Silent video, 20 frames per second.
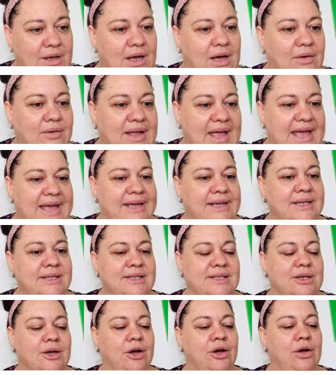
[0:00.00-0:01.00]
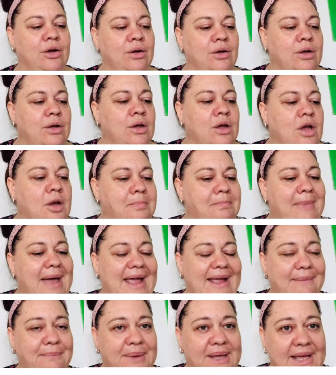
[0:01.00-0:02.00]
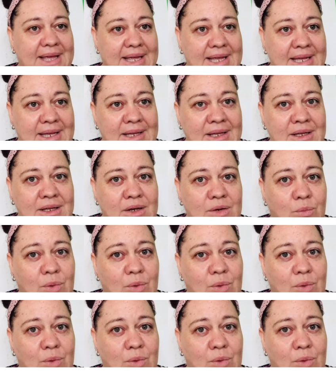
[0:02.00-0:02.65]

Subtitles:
Okay, so maybe